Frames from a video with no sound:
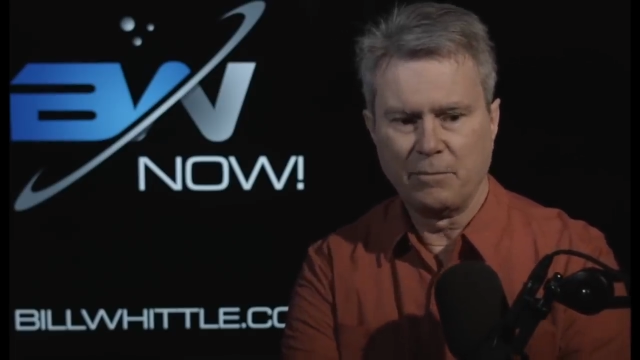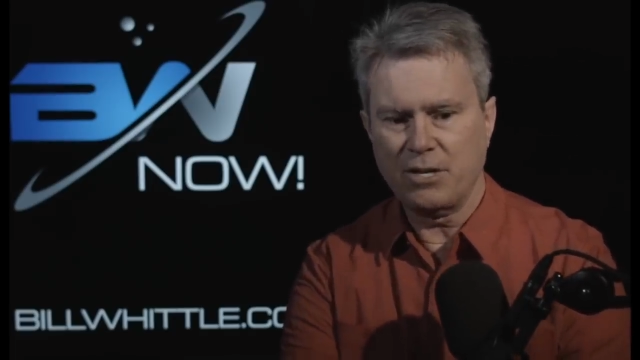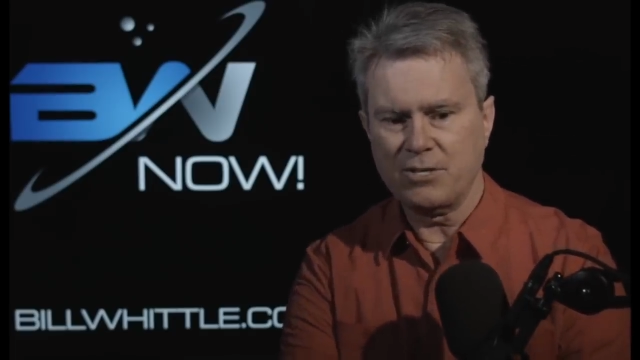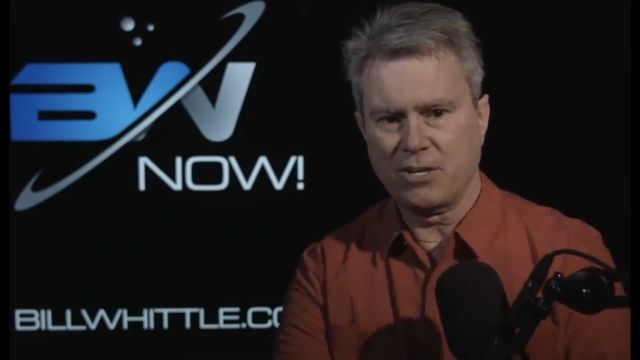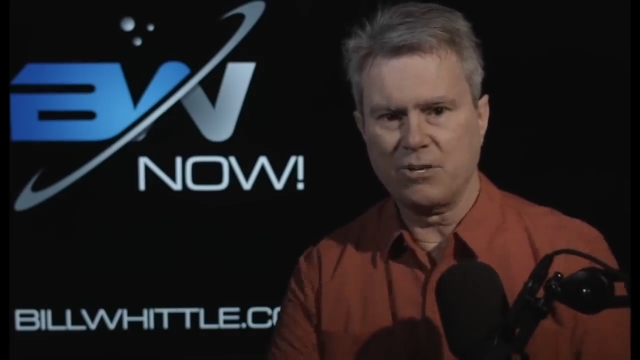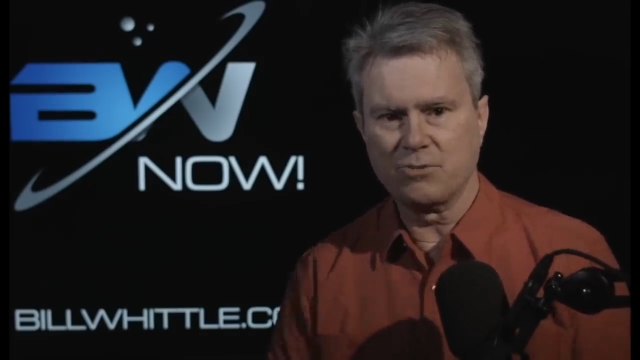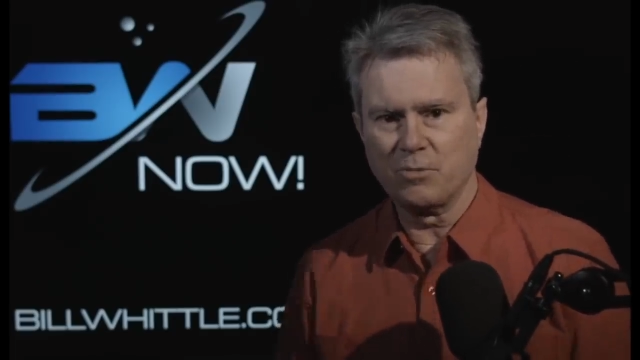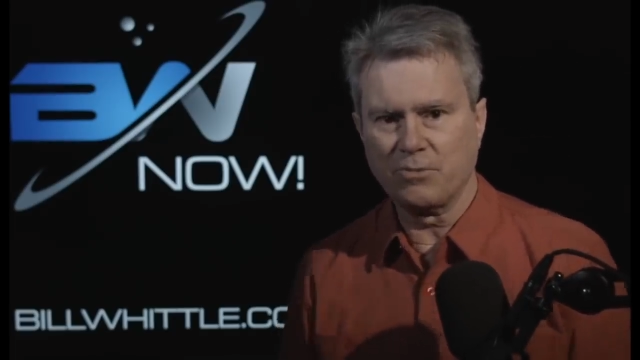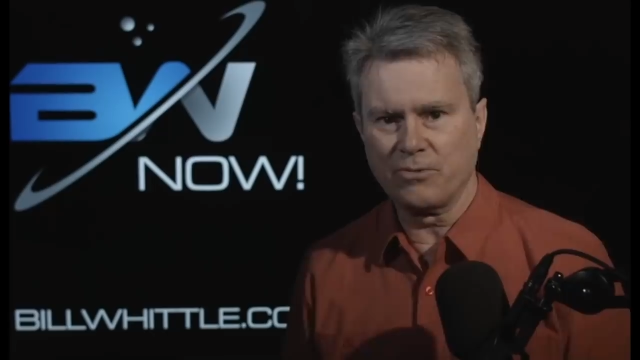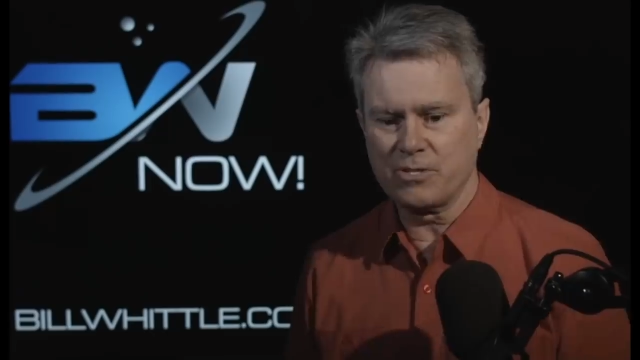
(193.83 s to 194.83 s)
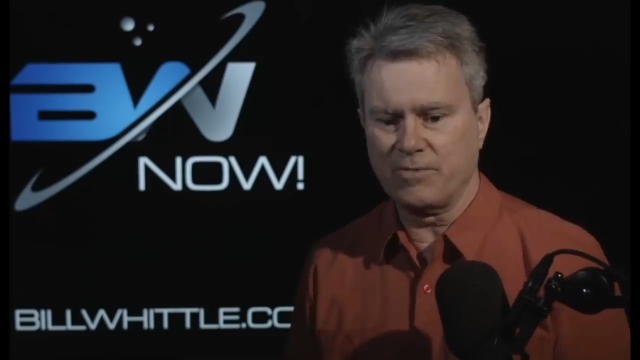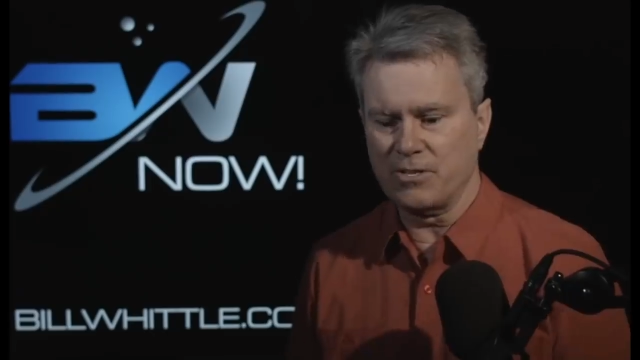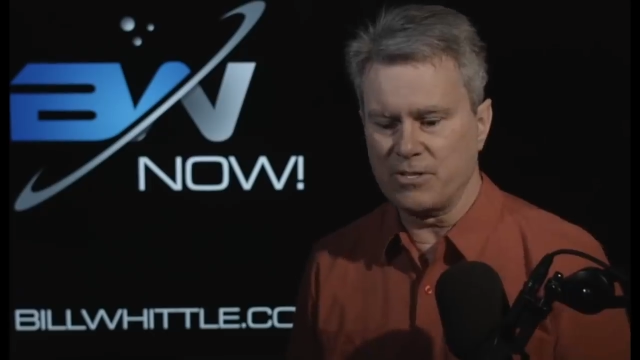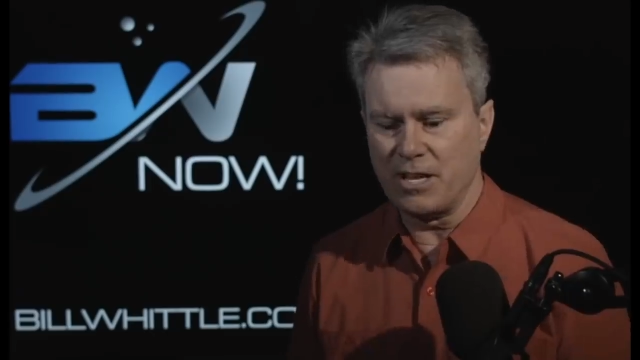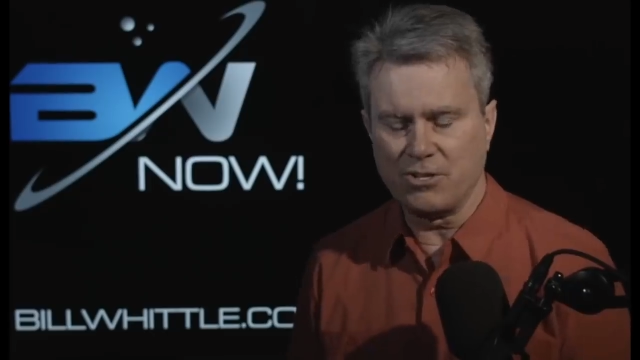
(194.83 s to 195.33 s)
Prosecution. Well, first of
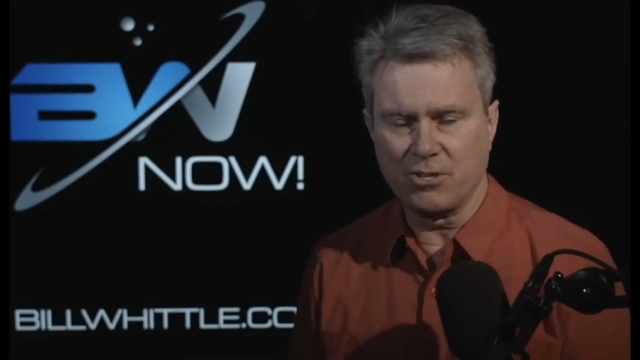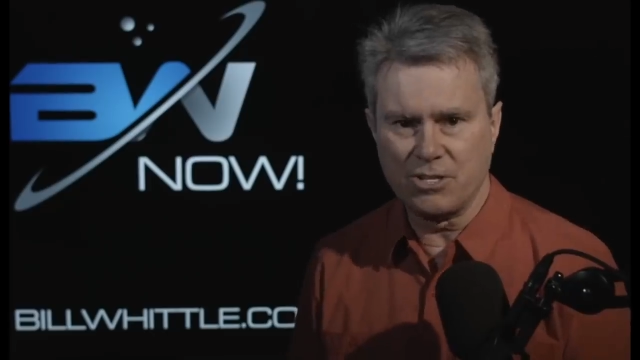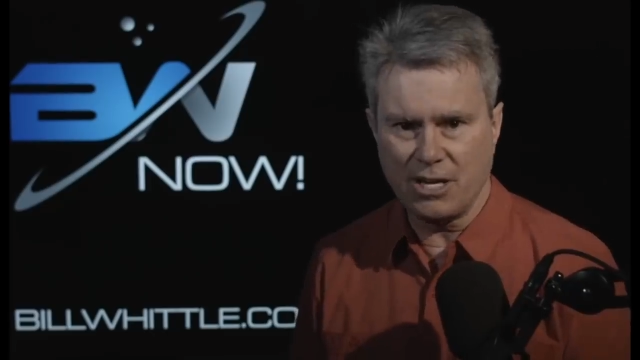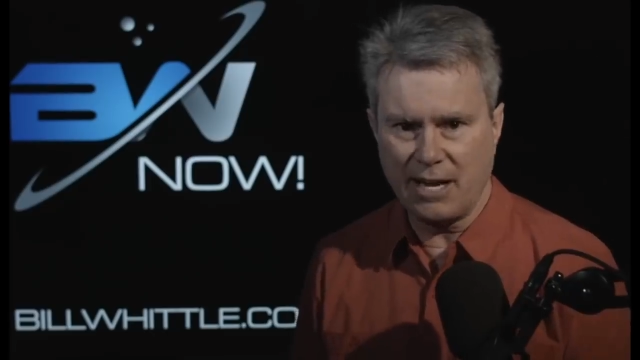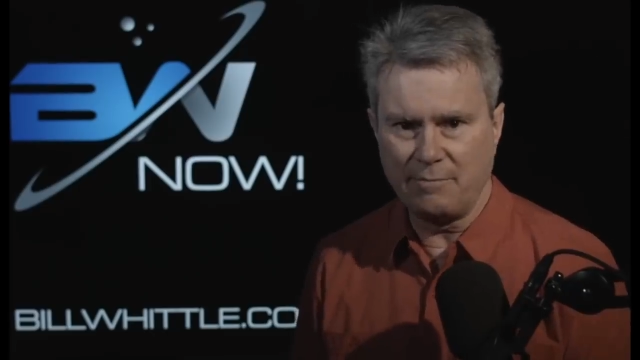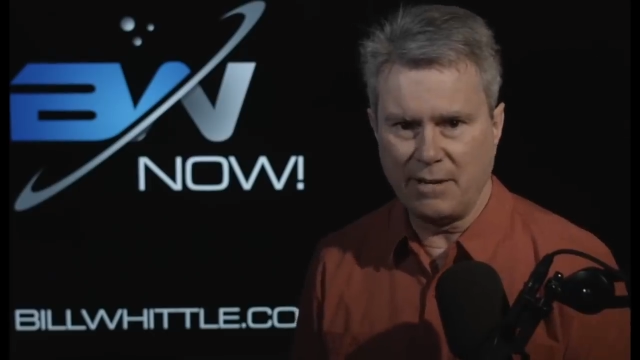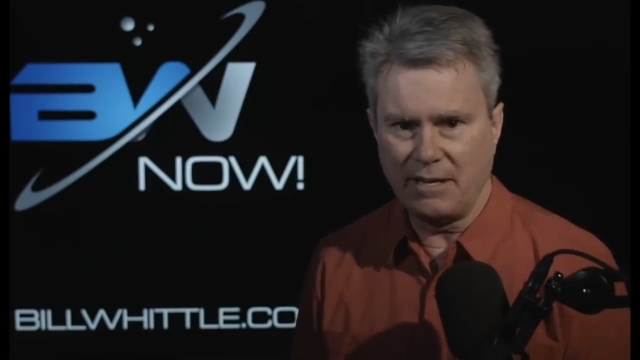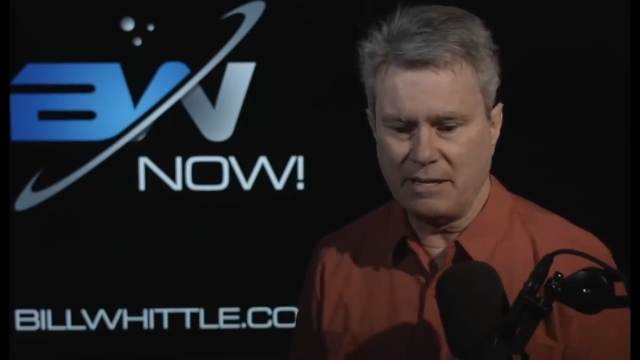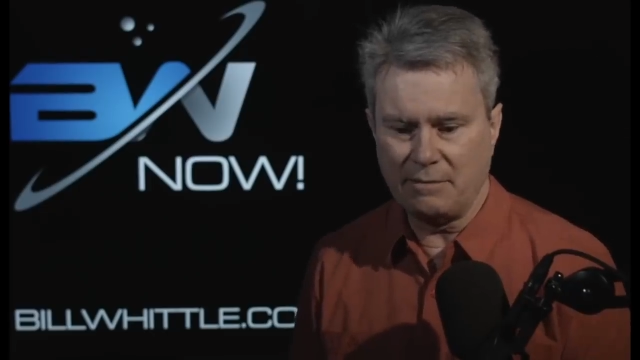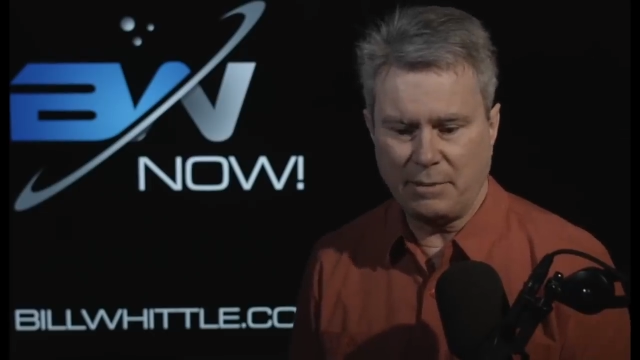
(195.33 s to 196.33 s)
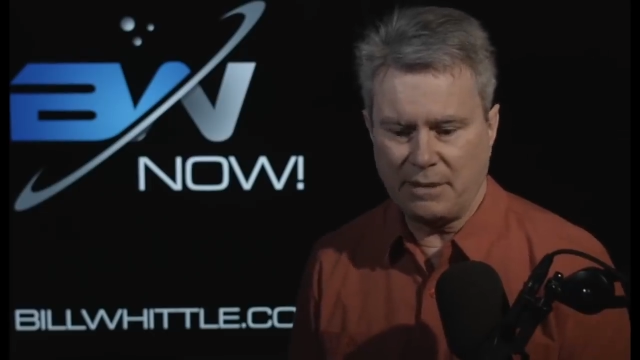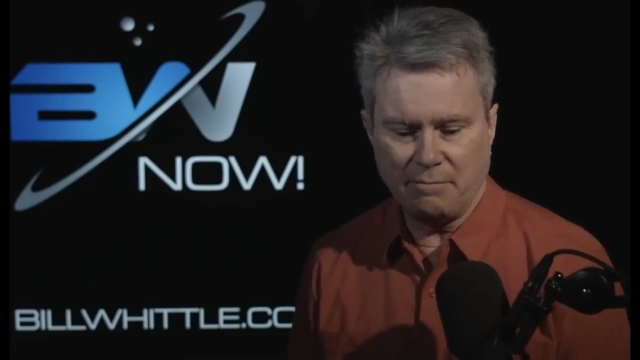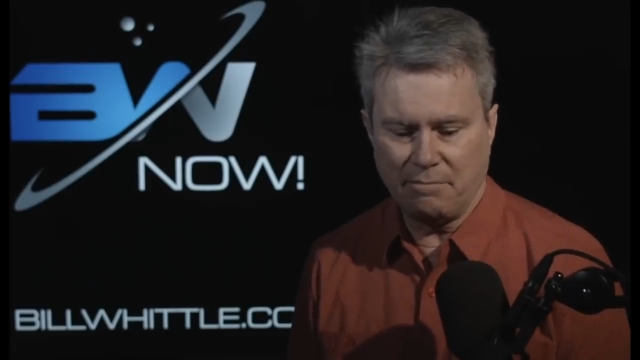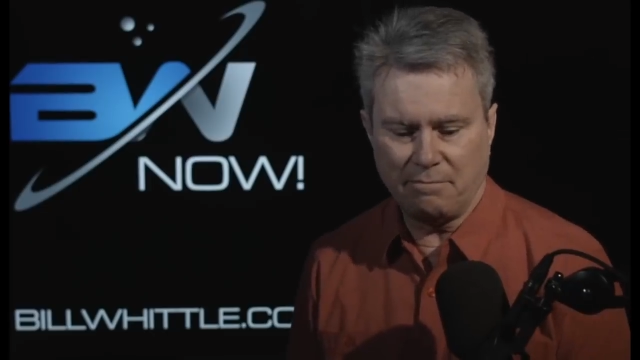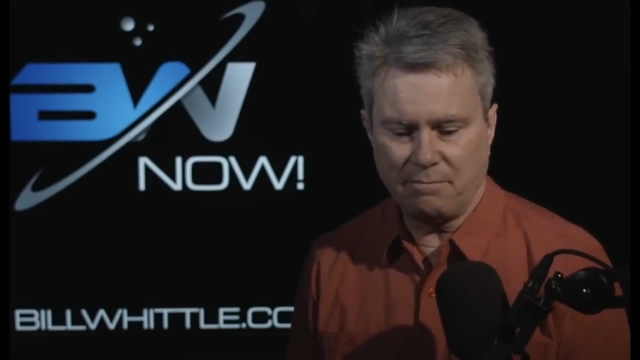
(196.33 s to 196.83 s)
all, it's not your job, but